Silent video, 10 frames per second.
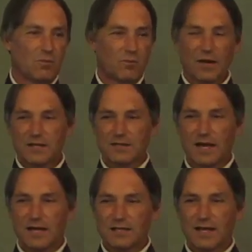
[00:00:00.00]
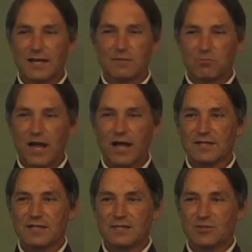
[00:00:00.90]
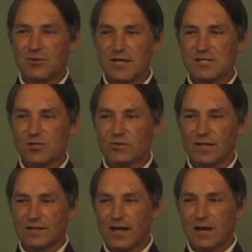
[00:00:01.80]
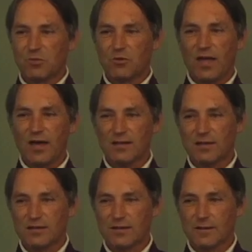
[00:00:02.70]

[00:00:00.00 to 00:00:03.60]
but they planted trees so that they are protected.